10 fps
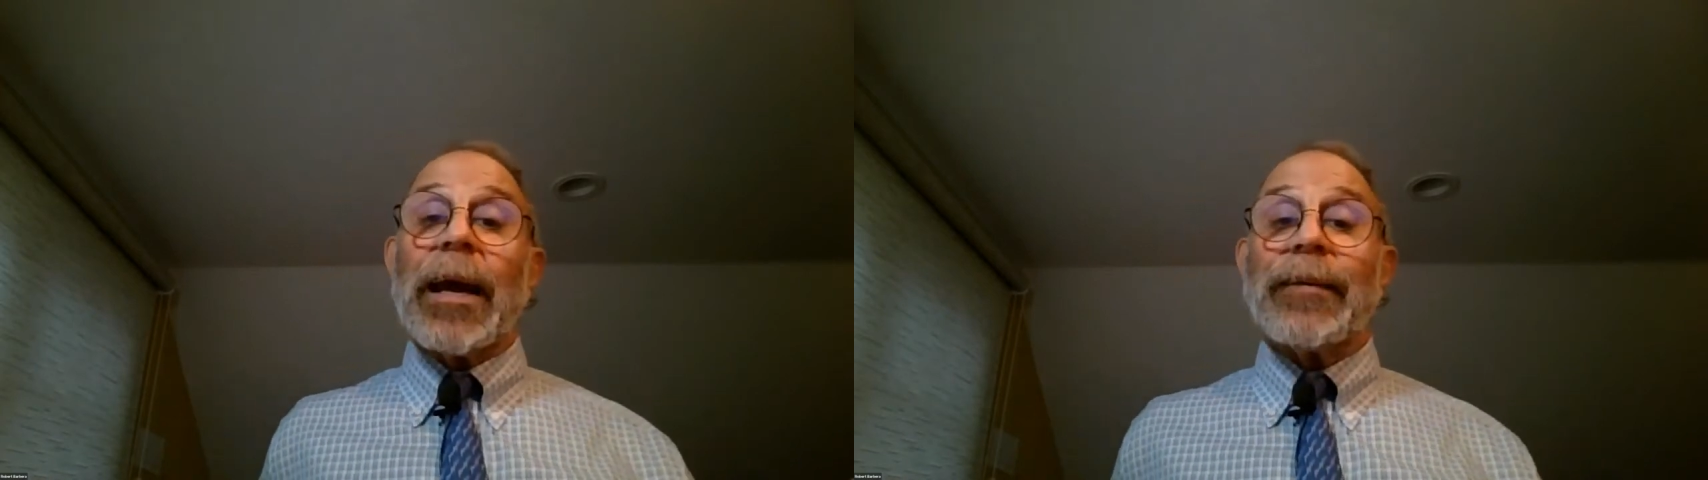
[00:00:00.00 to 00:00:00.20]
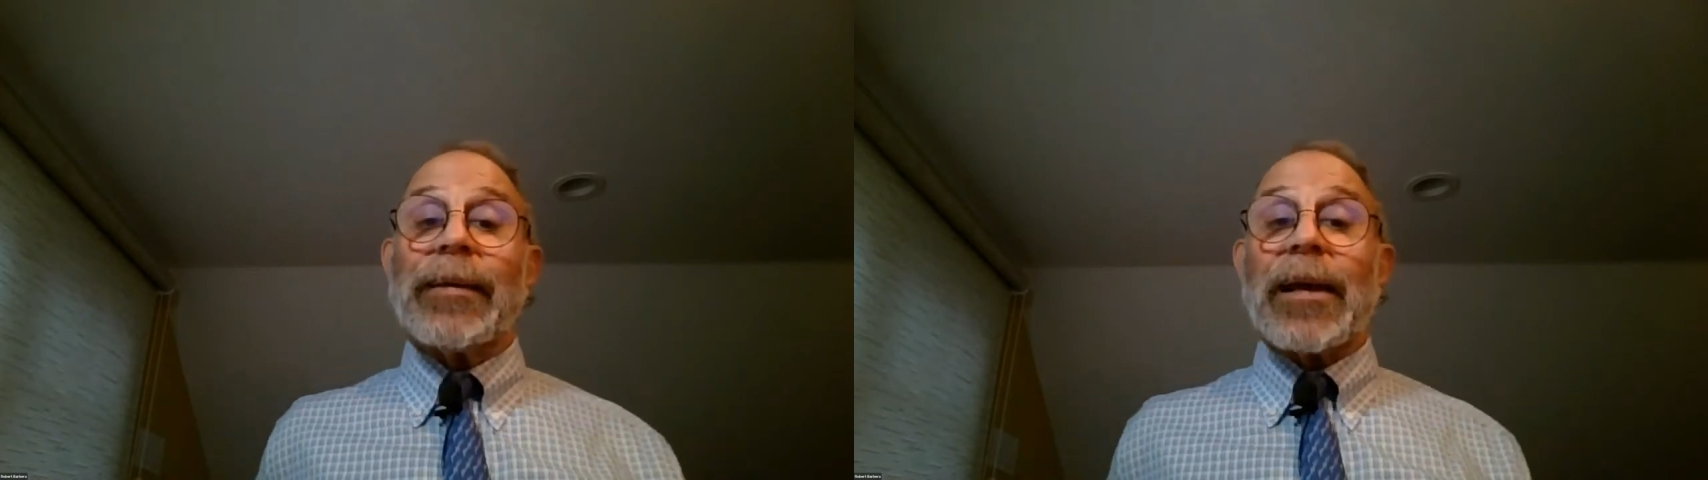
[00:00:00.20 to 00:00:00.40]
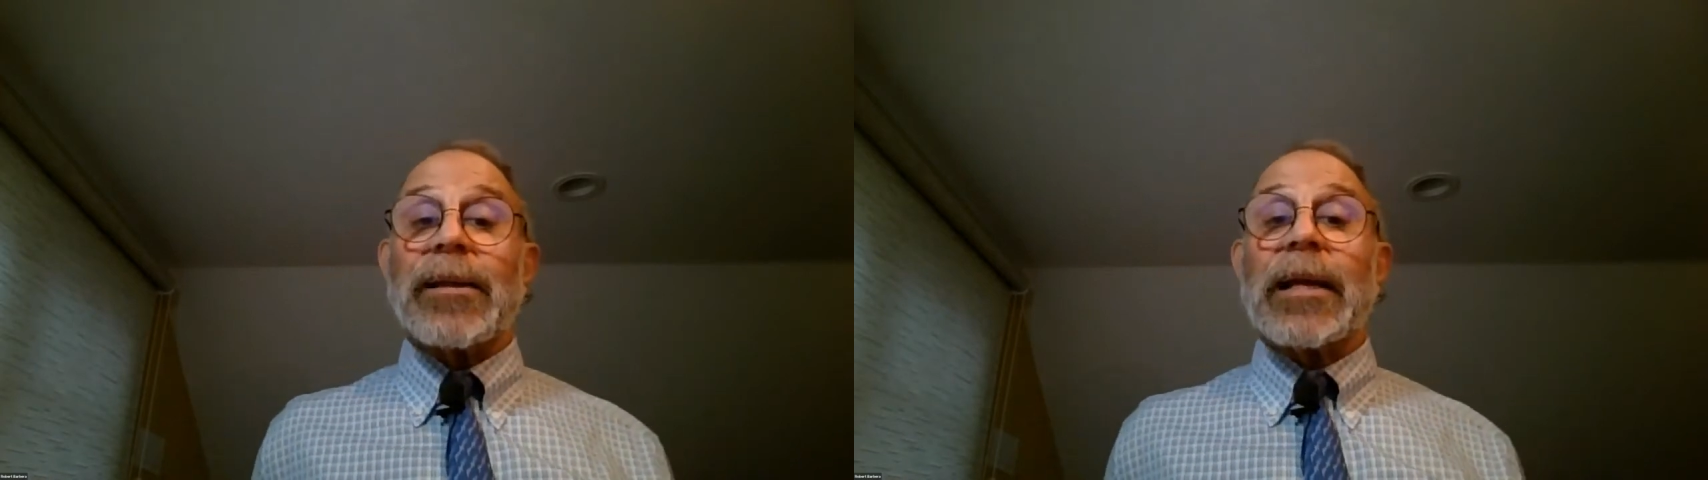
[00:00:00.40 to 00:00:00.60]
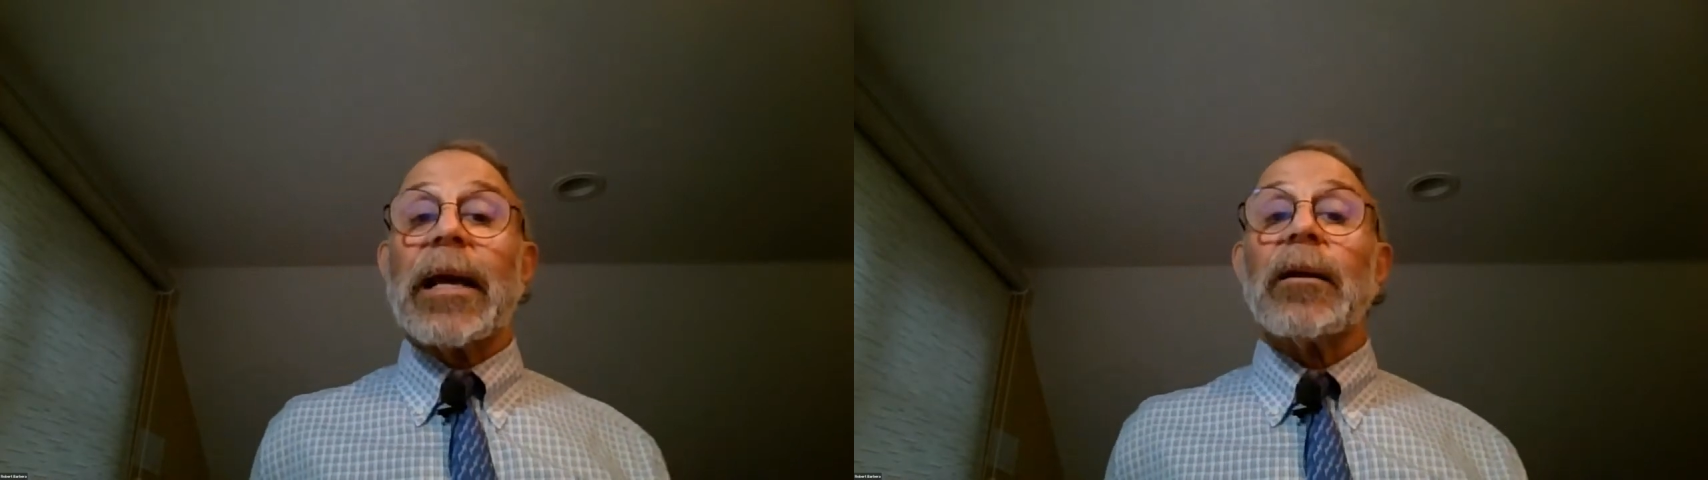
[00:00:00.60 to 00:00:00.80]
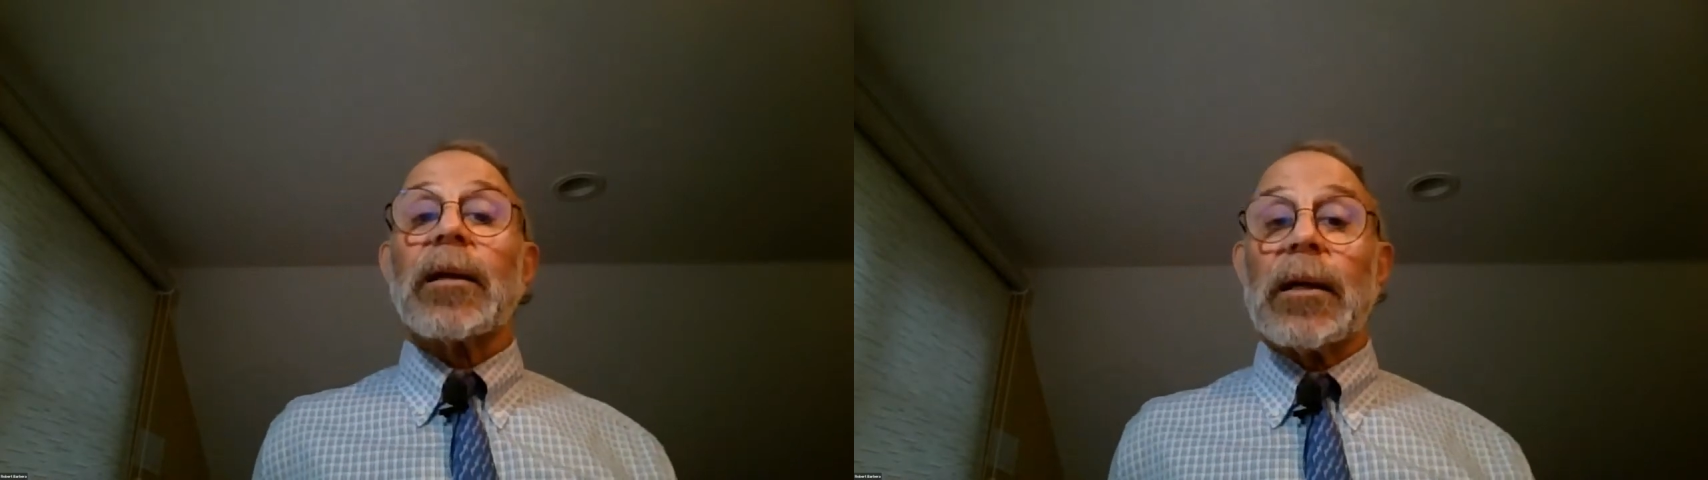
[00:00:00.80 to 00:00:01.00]
had the
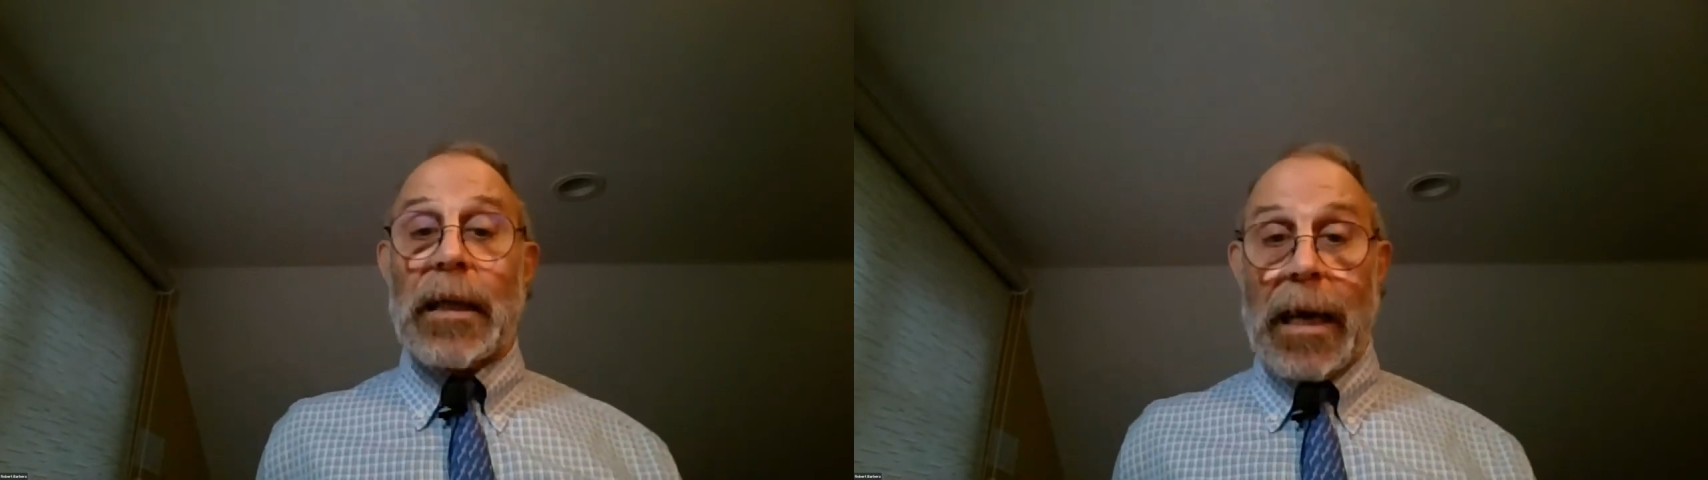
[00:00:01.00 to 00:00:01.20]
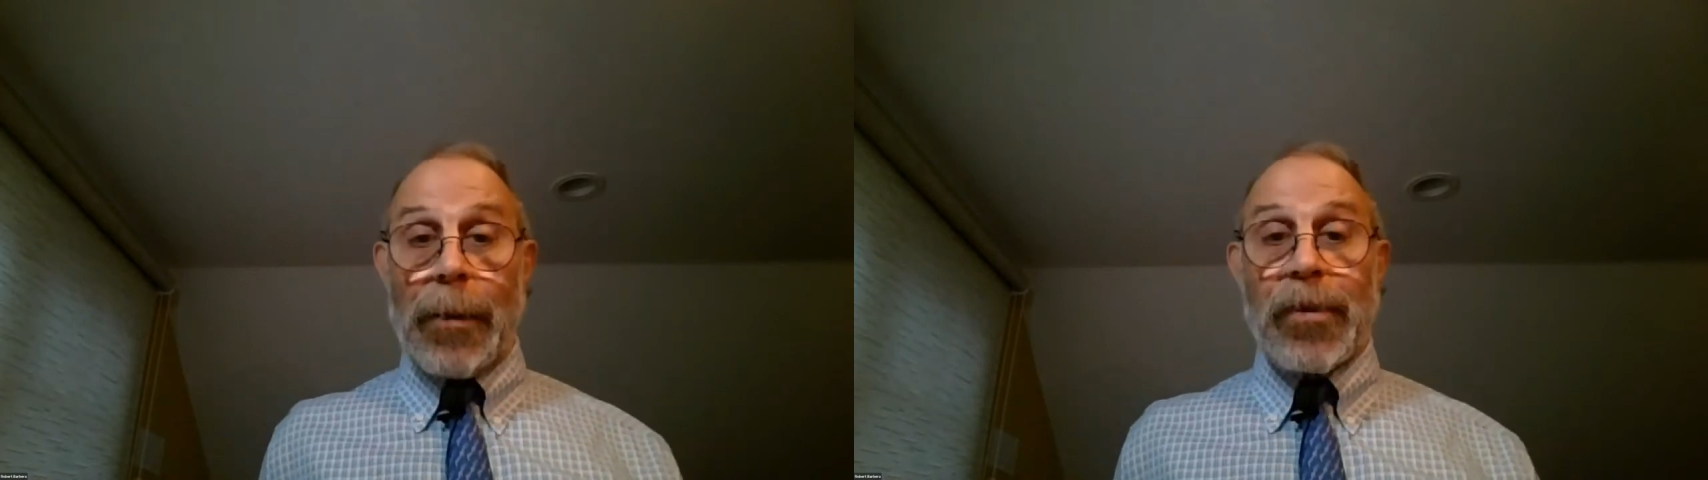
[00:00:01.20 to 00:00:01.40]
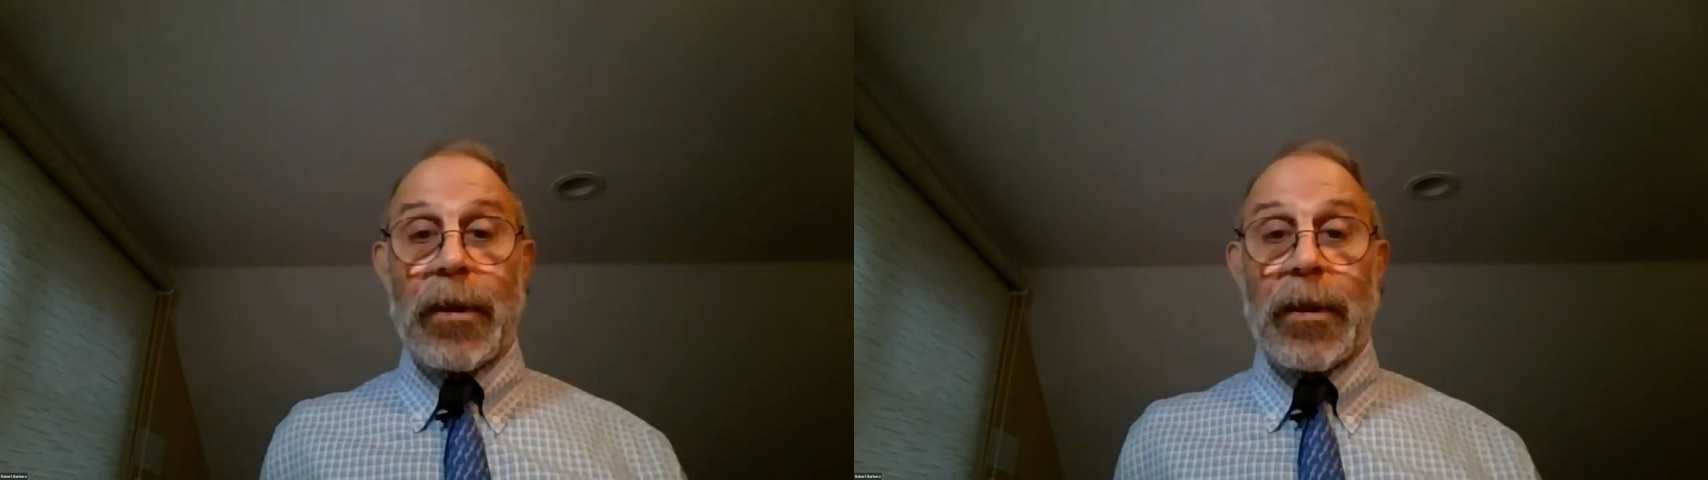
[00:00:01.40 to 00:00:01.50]
S&L collapse,